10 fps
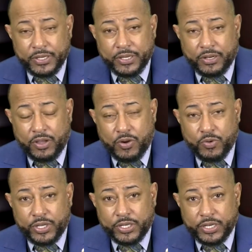Along
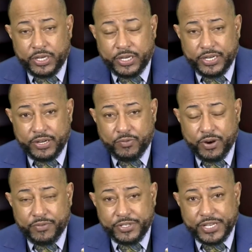with HUD and
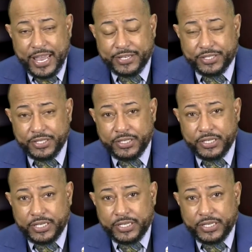Reverend Jackson,